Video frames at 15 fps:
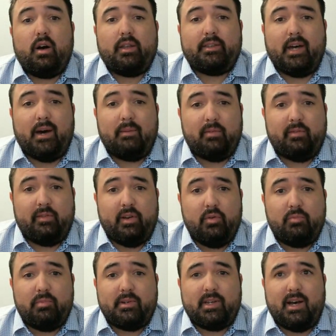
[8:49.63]
on top of an
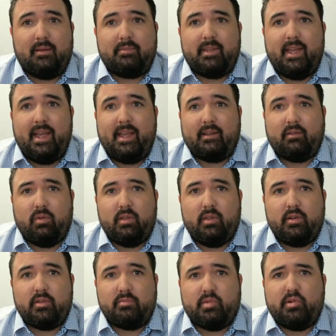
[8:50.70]
open-top tank where
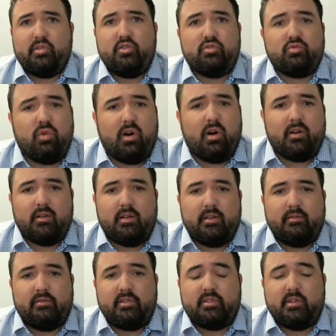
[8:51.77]
there's produced water
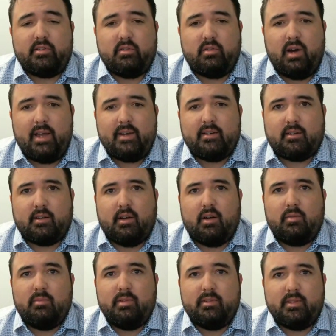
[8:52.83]
and residual
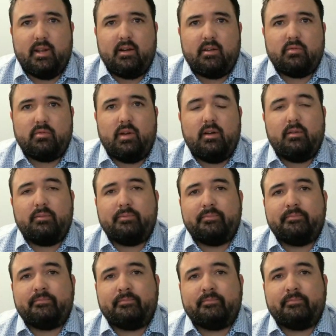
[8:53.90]
hydrocarbons there as well.